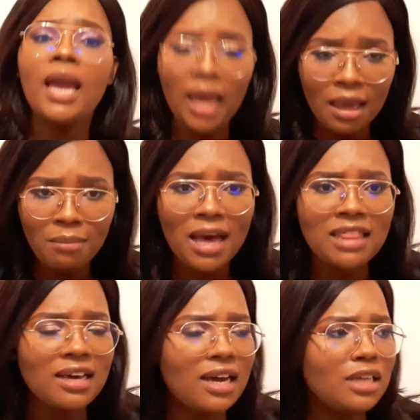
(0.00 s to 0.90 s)
a
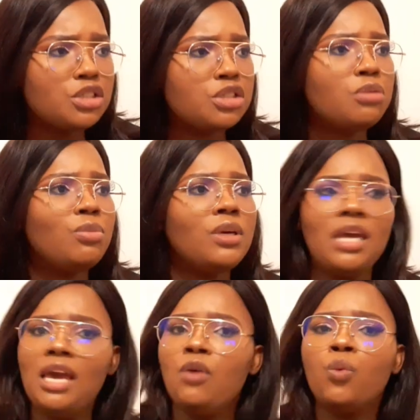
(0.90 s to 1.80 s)
mother, to be
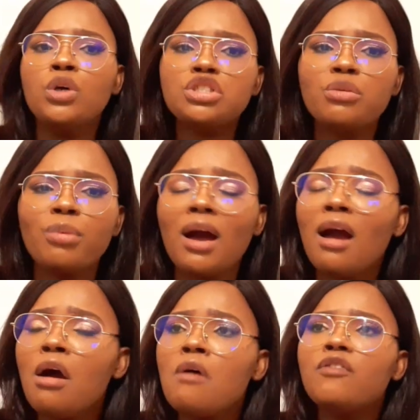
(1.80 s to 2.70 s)
a worshiper
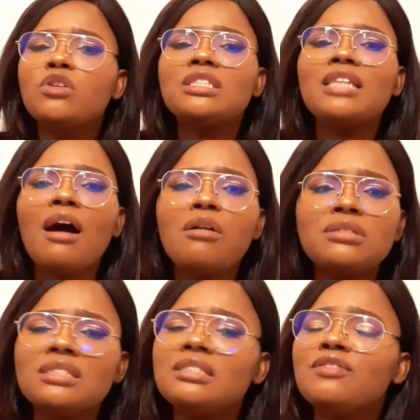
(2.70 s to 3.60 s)
for
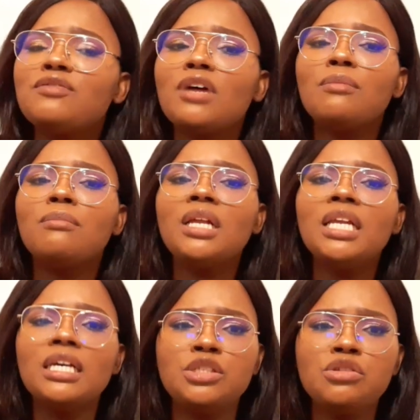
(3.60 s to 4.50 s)
thousands, if not
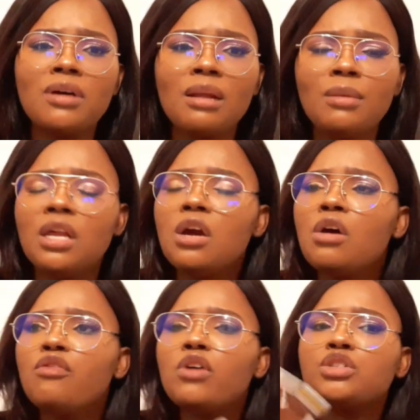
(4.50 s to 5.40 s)
millions, you know what I mean?
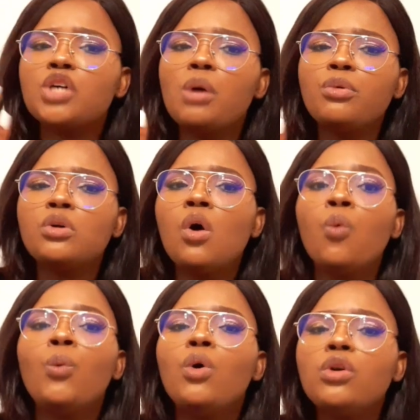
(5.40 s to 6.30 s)
For example,
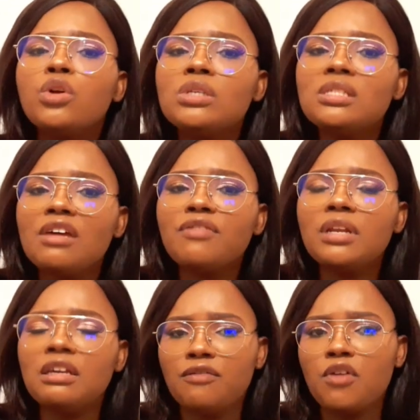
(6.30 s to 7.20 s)
we all know
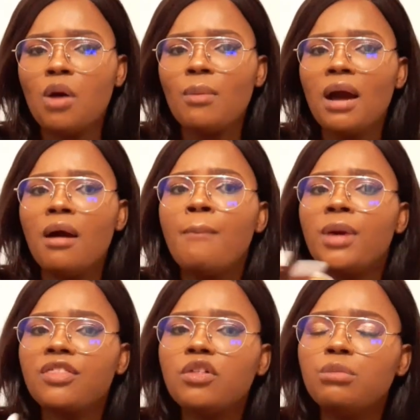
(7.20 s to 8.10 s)
Stephanie from uh,
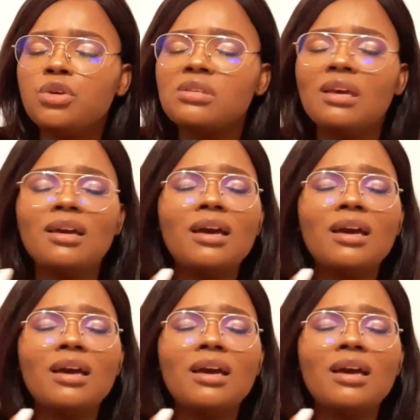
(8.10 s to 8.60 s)
Bethel Music.